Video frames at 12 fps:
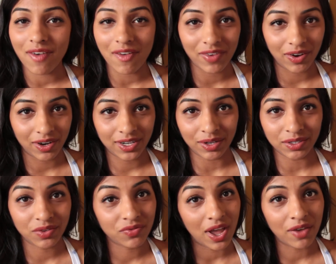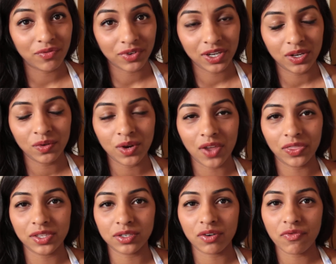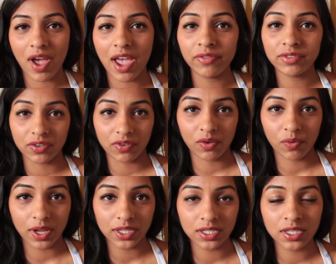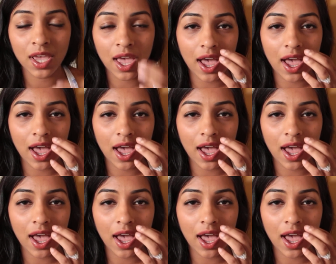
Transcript: I've narrowed it down to 5 for you, and these are 5 different ones,